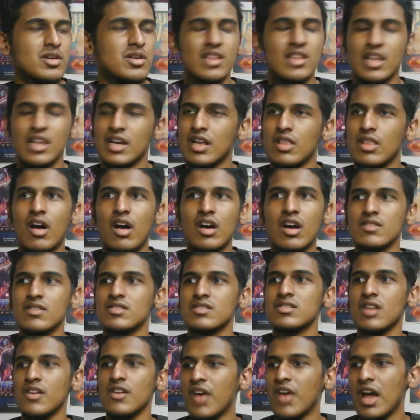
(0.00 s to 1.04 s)
Like, a lot of
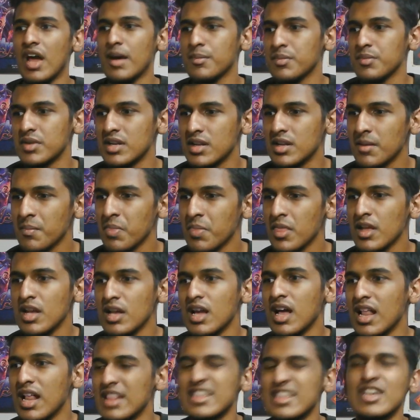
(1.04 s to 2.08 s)
stuff happened.
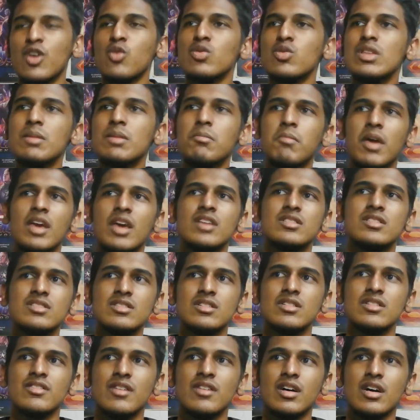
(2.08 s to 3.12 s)
The only
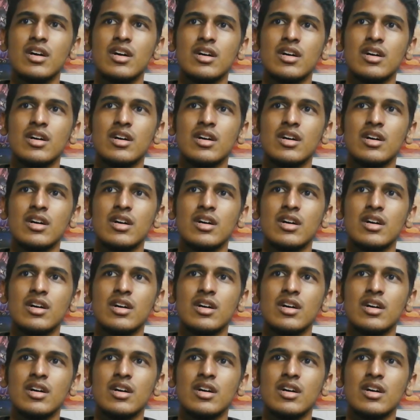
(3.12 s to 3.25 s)
major